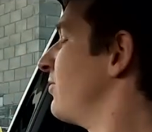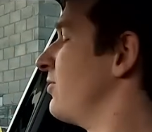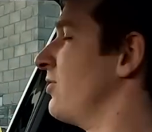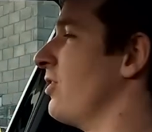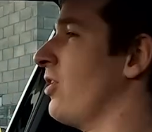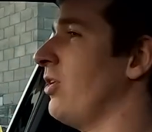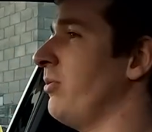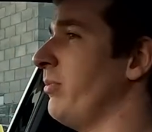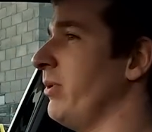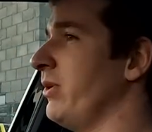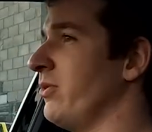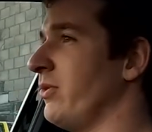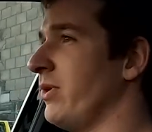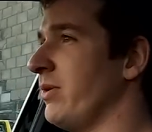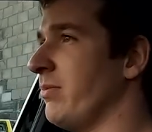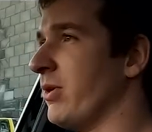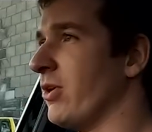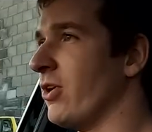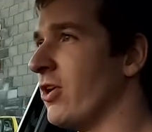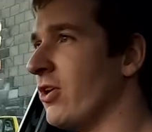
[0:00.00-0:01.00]
don't normally do
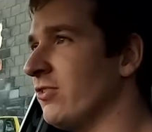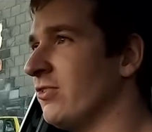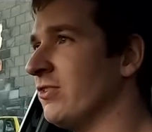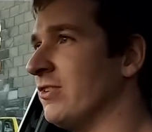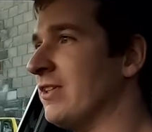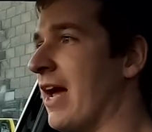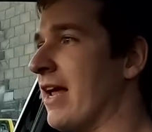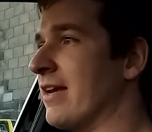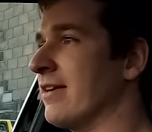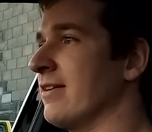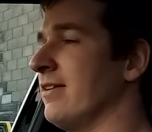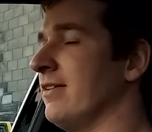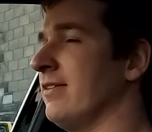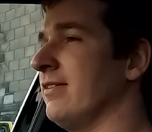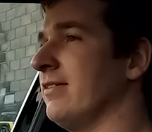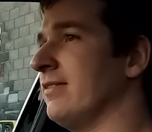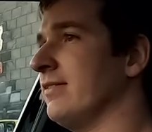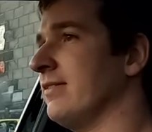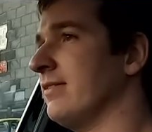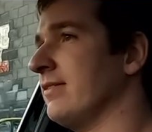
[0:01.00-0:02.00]
it, but as
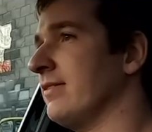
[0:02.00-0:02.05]
standard,